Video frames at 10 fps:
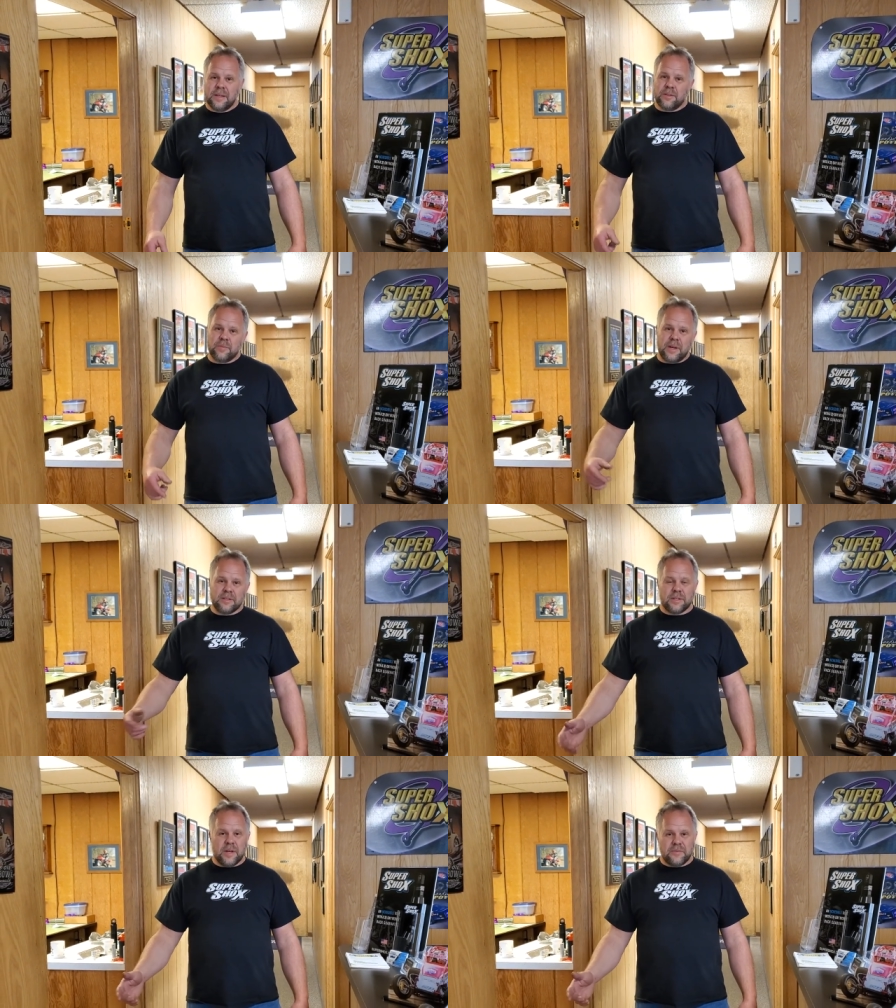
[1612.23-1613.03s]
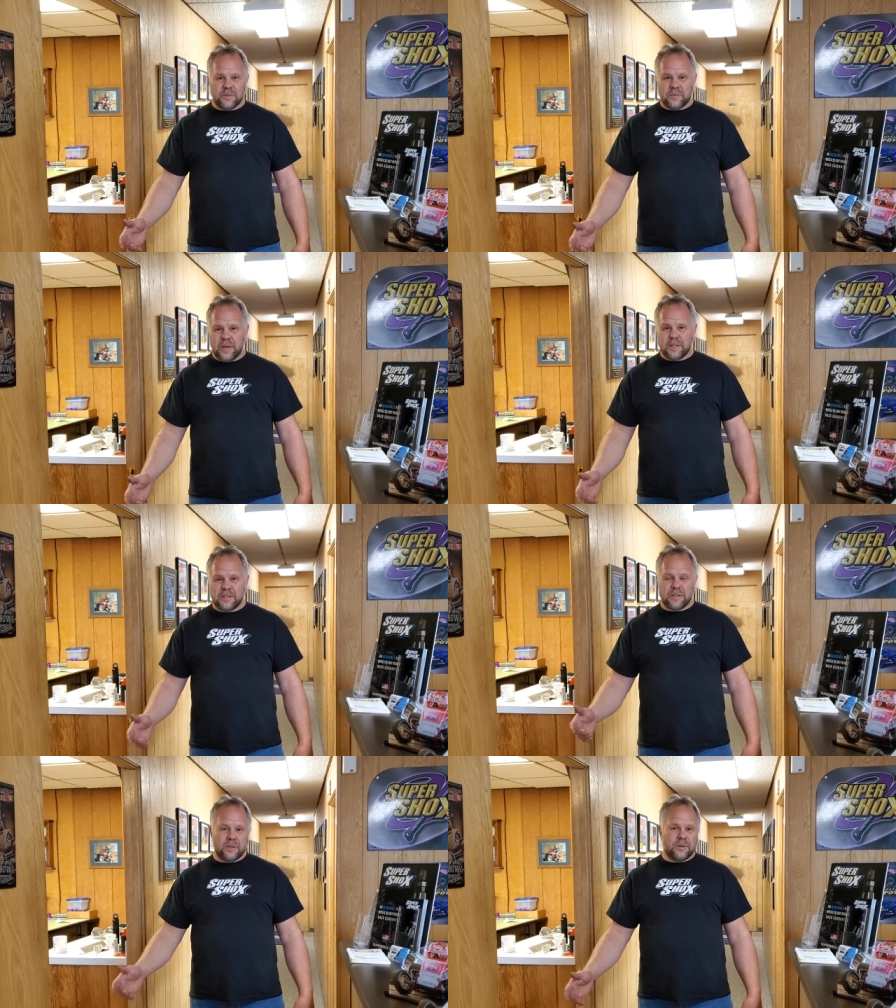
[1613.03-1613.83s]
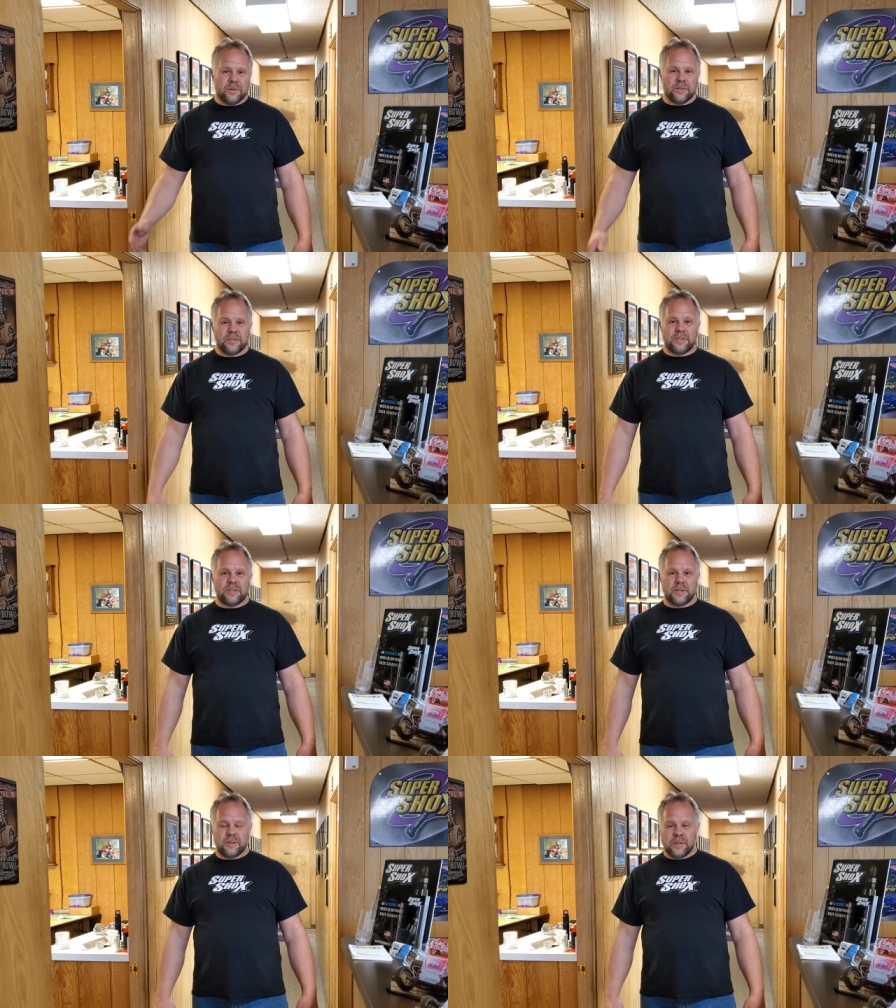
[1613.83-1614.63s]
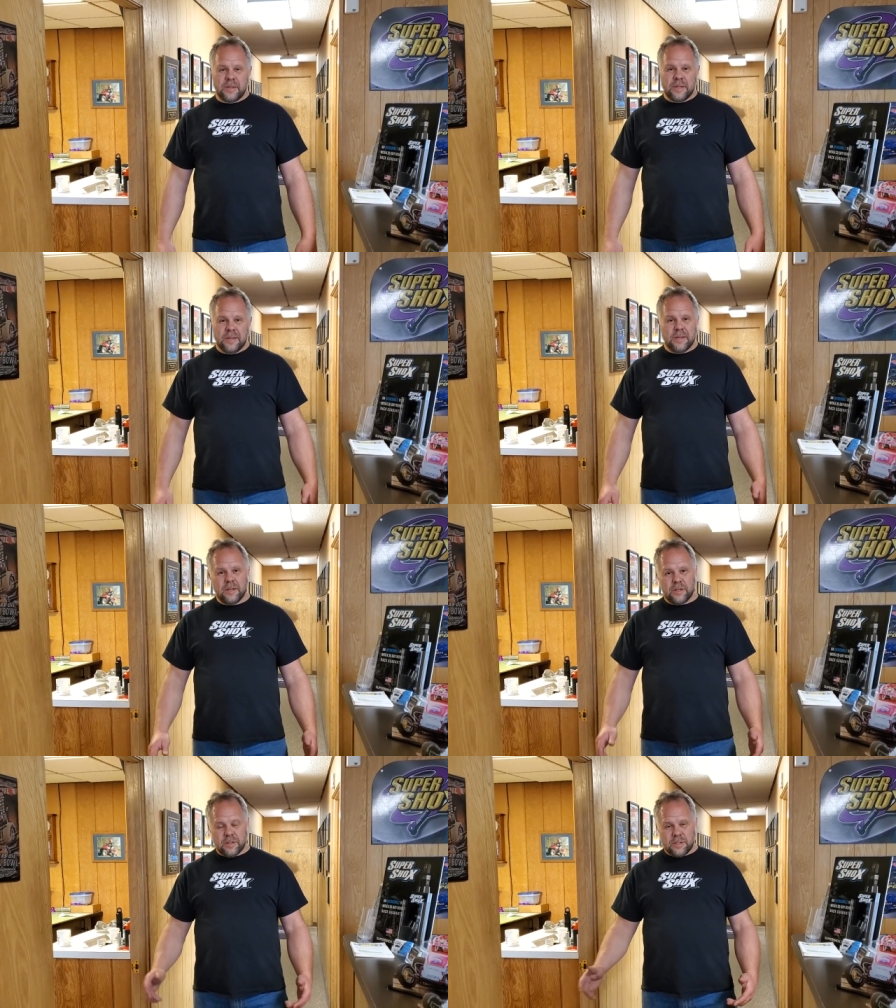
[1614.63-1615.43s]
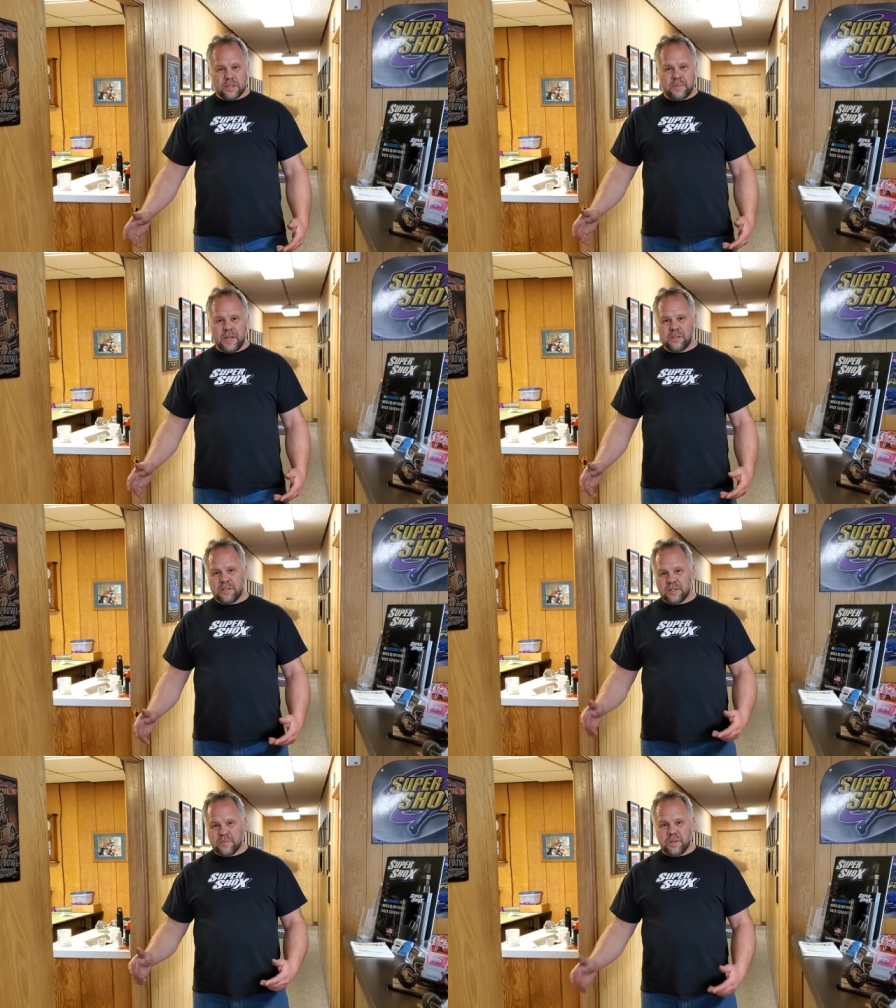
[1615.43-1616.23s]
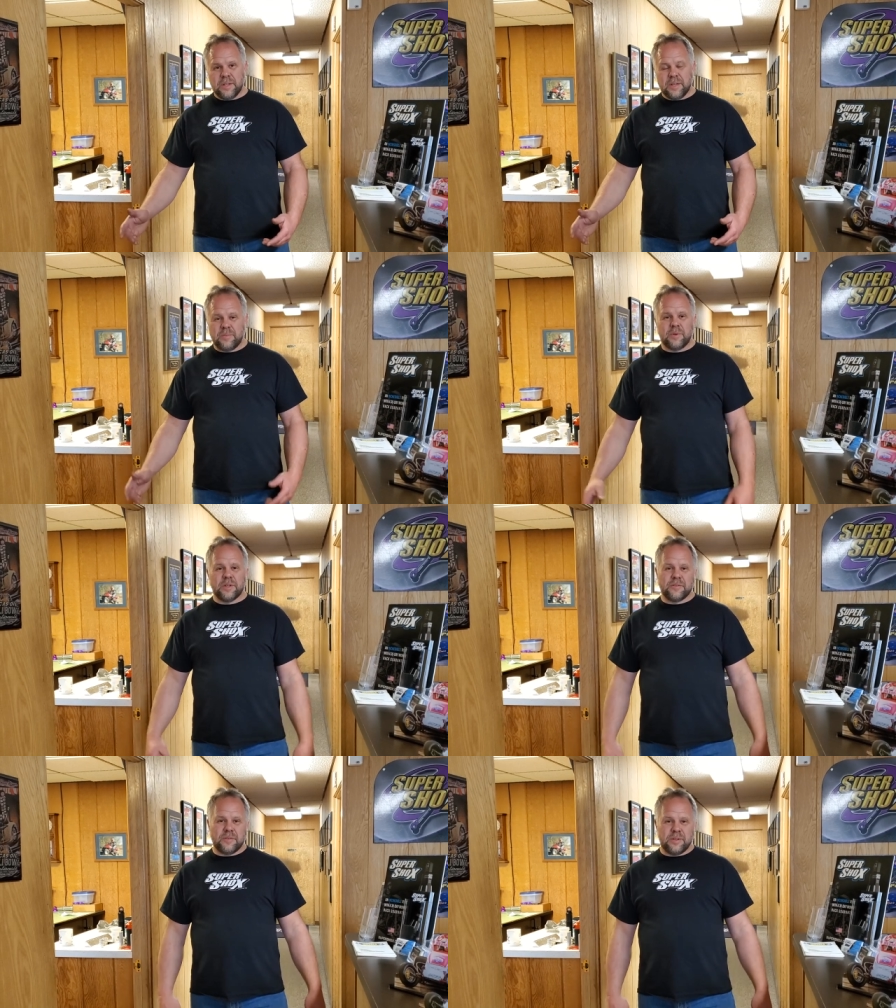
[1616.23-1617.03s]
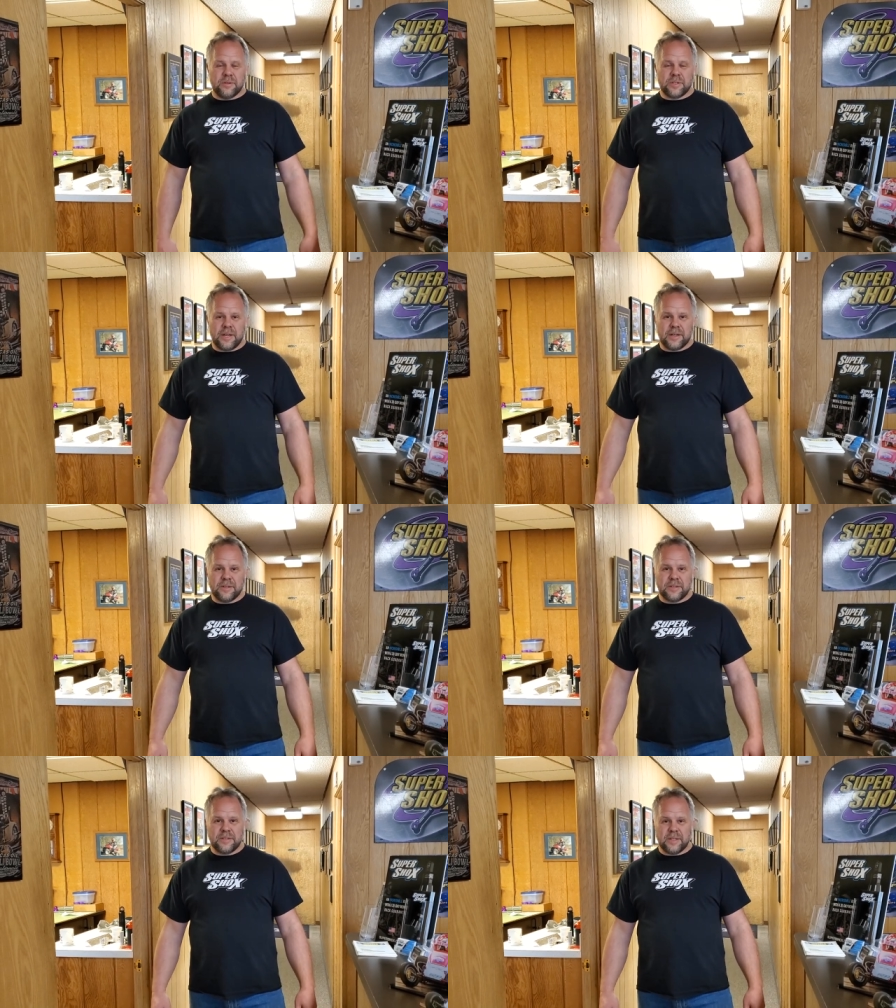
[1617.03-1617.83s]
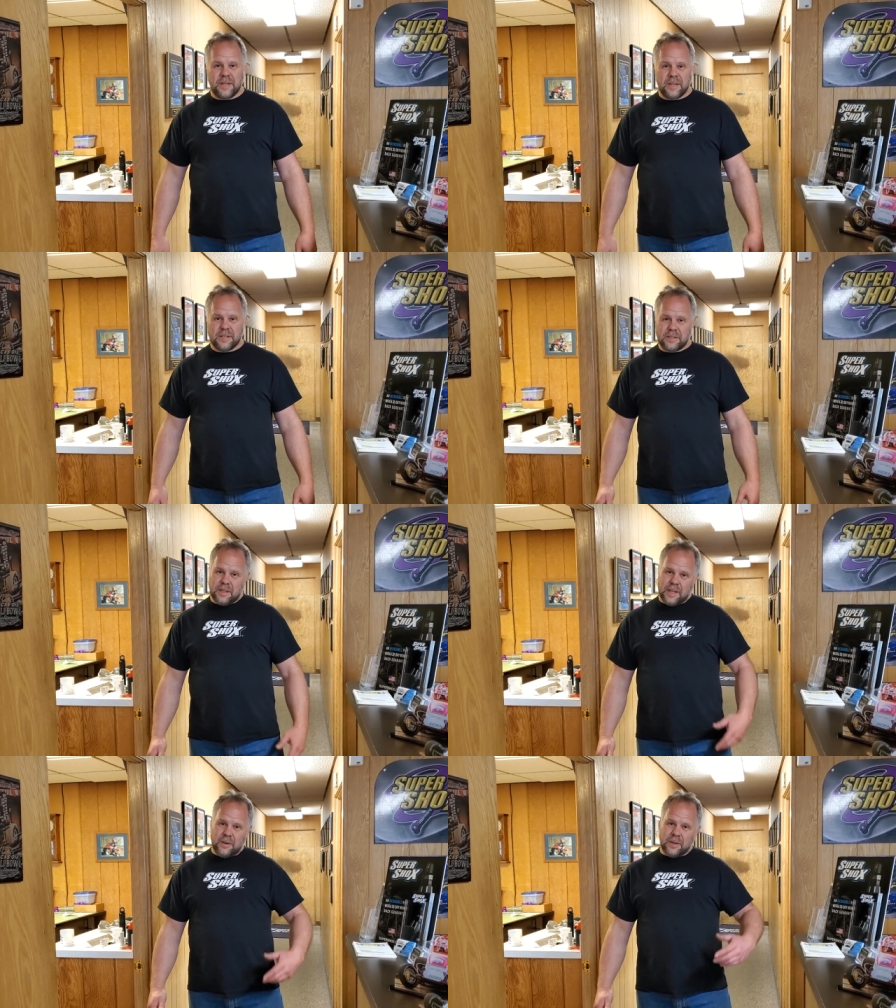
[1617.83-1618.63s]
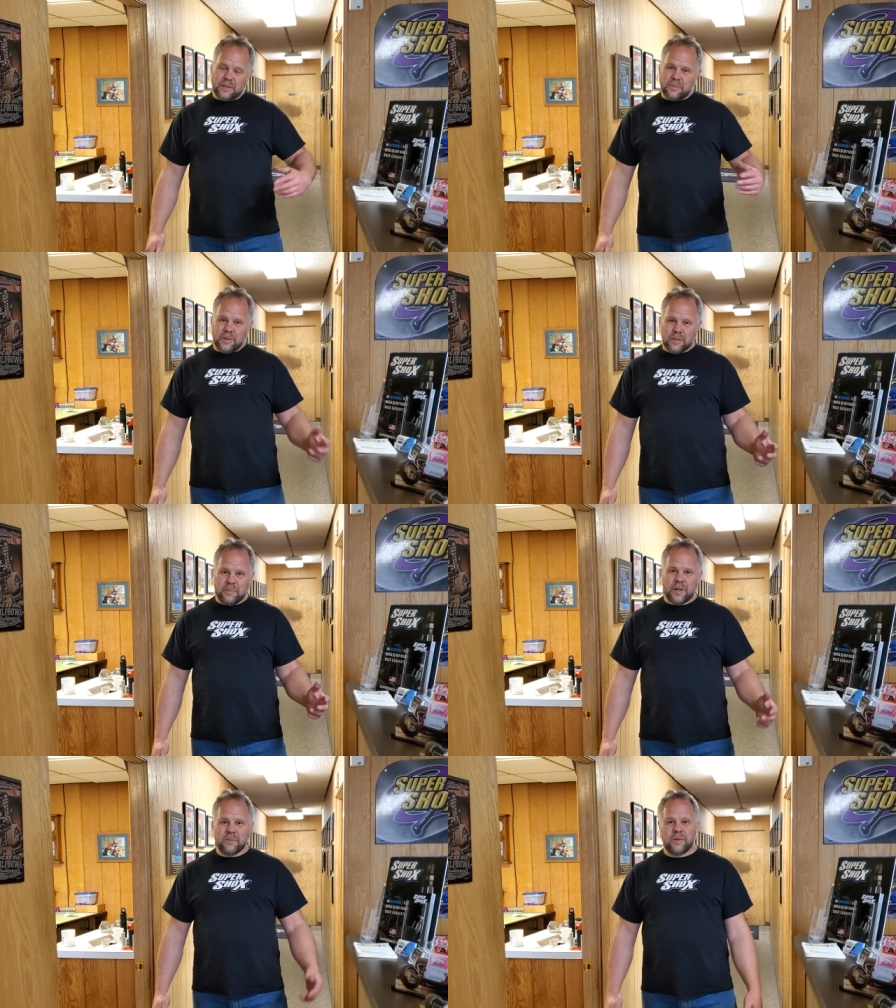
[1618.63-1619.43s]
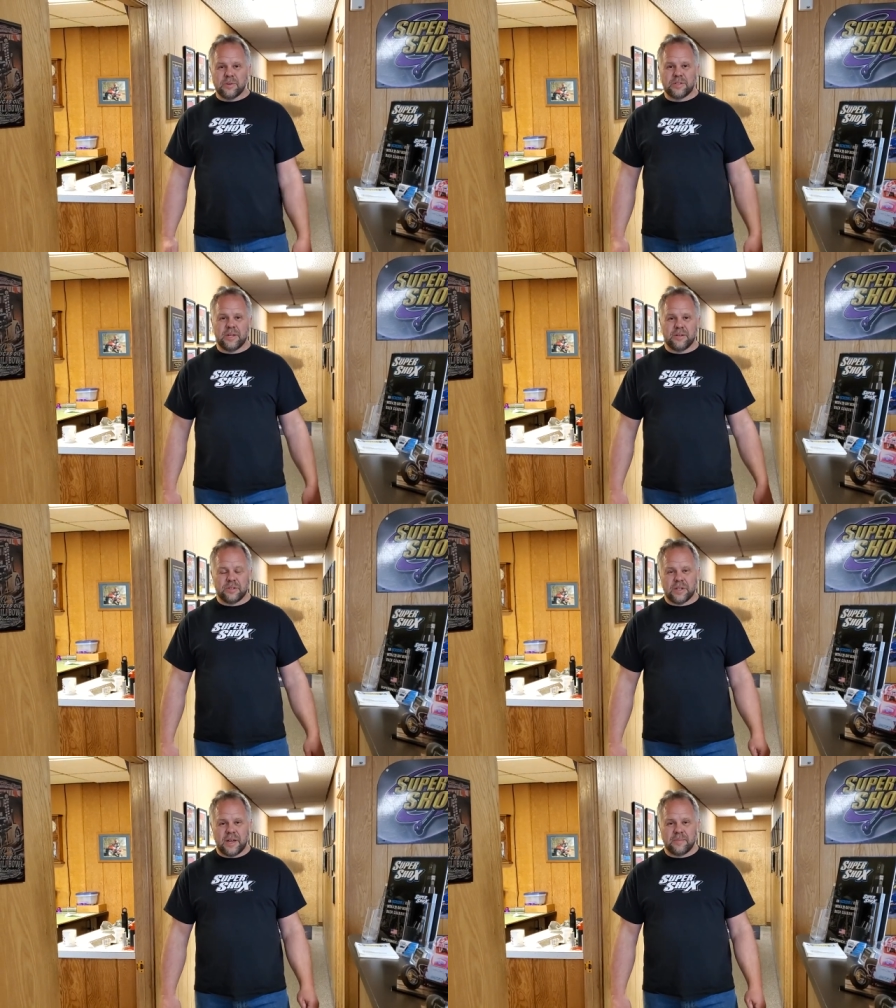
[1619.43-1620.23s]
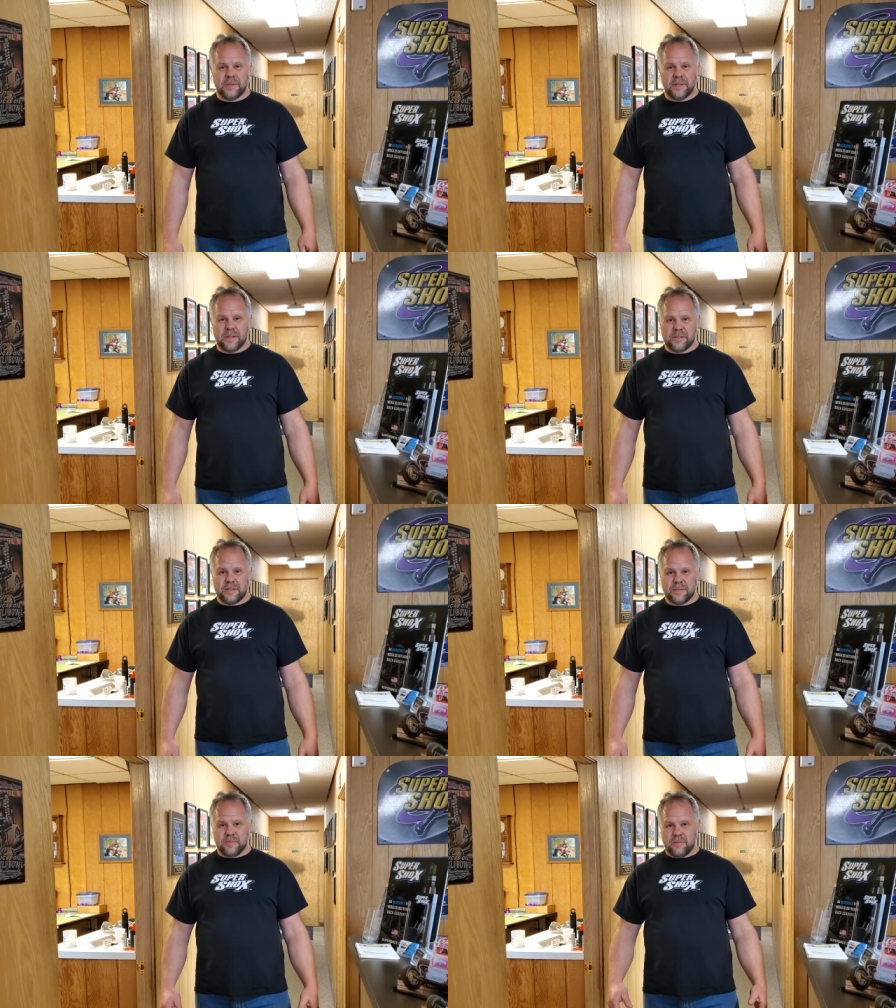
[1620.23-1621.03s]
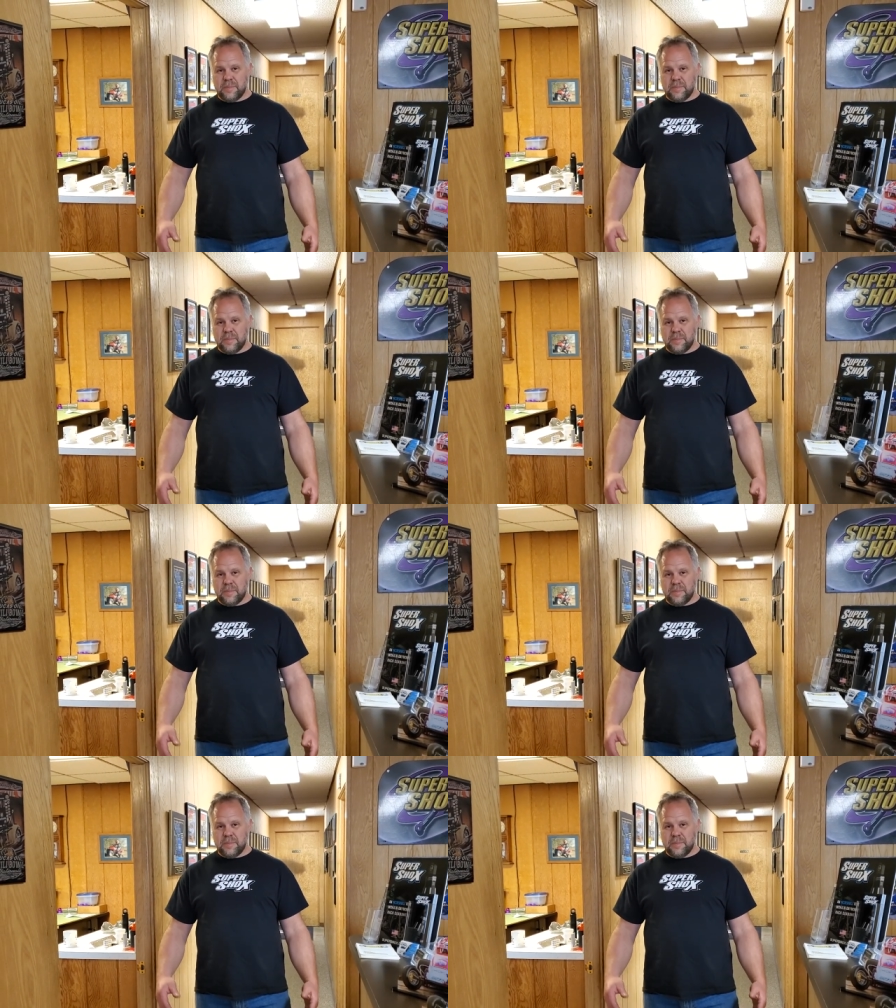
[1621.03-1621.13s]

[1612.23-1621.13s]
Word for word: They're bouncing off of ruts and holes, so good suspension is really important for those cars, and it's allowed us to build a better motorcycle shock because we've